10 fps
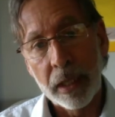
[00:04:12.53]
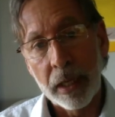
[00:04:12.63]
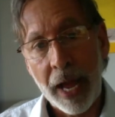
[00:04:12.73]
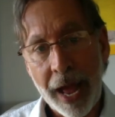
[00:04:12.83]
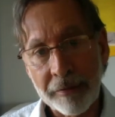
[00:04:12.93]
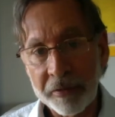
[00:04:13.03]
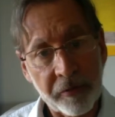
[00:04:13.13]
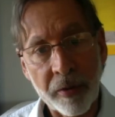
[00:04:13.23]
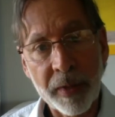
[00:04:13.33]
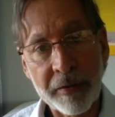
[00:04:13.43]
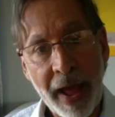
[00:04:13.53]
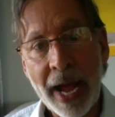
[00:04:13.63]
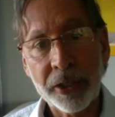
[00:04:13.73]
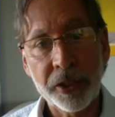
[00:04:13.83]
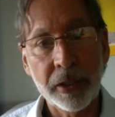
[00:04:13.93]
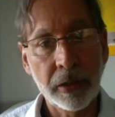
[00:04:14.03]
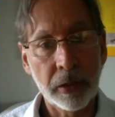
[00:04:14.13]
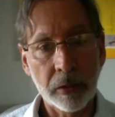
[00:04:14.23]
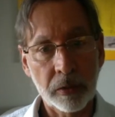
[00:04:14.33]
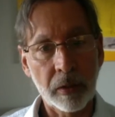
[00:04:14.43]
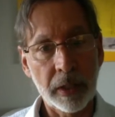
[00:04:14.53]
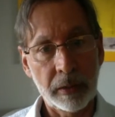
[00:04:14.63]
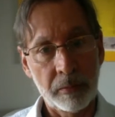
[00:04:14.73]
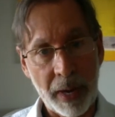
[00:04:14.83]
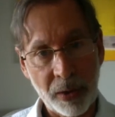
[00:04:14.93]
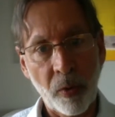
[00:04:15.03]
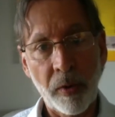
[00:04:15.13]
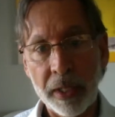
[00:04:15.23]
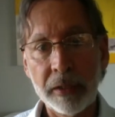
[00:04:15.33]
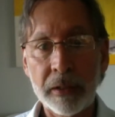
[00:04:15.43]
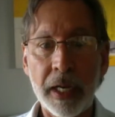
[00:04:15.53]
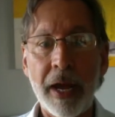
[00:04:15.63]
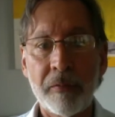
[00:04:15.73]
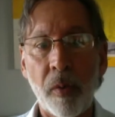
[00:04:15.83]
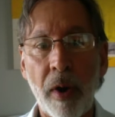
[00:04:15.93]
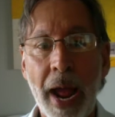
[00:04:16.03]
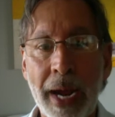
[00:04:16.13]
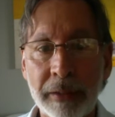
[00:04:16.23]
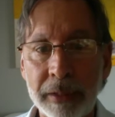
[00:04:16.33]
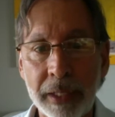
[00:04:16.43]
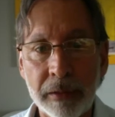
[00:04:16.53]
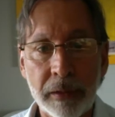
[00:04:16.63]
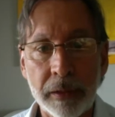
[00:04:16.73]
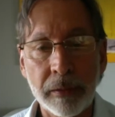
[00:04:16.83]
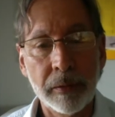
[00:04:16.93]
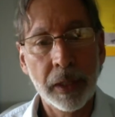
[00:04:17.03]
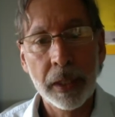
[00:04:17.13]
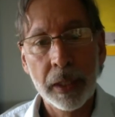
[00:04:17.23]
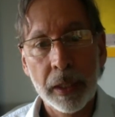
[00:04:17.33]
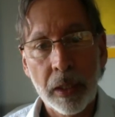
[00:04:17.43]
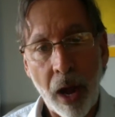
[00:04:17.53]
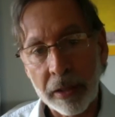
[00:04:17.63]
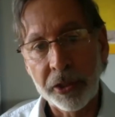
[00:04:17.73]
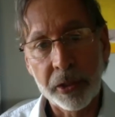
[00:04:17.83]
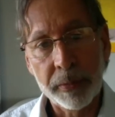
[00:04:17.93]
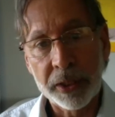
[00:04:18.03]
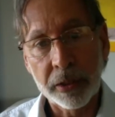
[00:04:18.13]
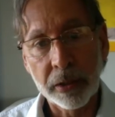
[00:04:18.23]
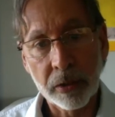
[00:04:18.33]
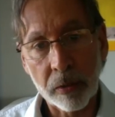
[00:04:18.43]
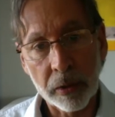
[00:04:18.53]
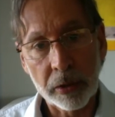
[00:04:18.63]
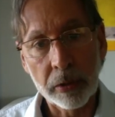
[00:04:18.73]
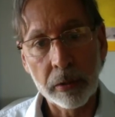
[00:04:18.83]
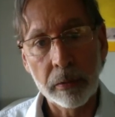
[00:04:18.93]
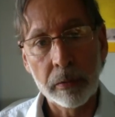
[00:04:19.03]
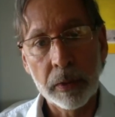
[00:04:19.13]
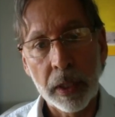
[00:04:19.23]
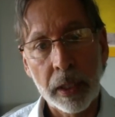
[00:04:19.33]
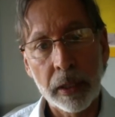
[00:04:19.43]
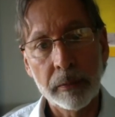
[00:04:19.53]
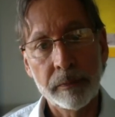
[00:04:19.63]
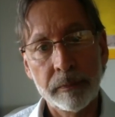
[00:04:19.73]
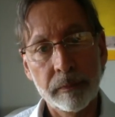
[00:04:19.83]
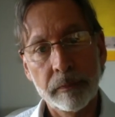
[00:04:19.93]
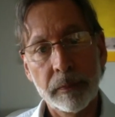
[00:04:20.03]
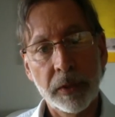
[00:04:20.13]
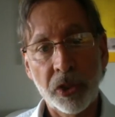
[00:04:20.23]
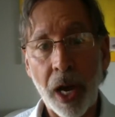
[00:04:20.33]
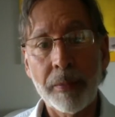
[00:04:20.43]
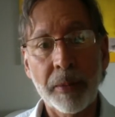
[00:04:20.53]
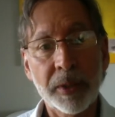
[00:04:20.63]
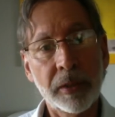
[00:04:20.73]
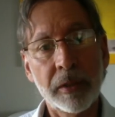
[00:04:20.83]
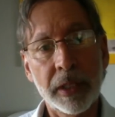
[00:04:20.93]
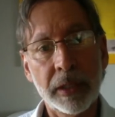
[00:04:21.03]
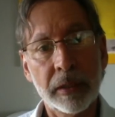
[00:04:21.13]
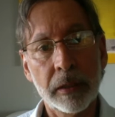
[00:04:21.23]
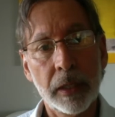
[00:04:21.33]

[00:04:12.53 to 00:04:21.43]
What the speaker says: have affirmative action, so that minorities can have more access to college admissions or to job opportunities.